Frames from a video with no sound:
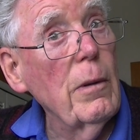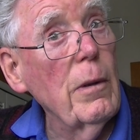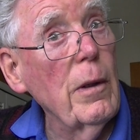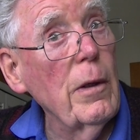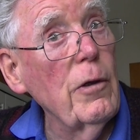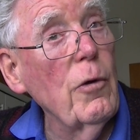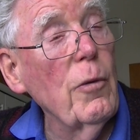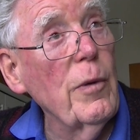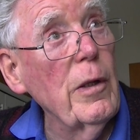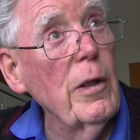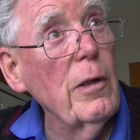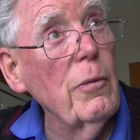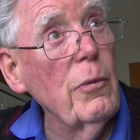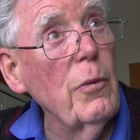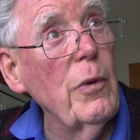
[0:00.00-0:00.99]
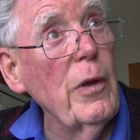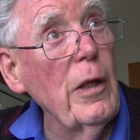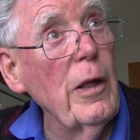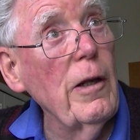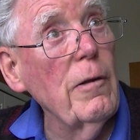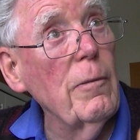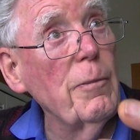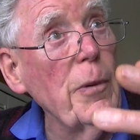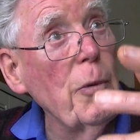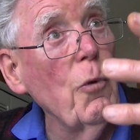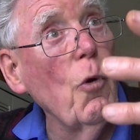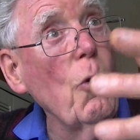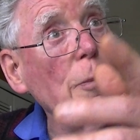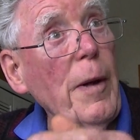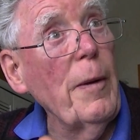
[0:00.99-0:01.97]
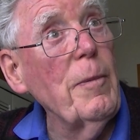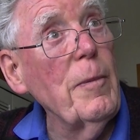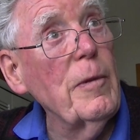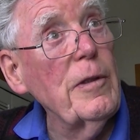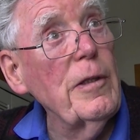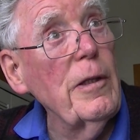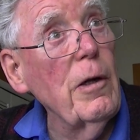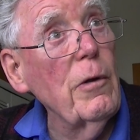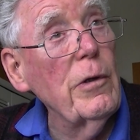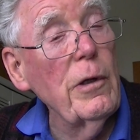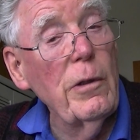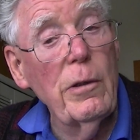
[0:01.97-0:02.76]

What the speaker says: I know because we had a whole paper machine out here.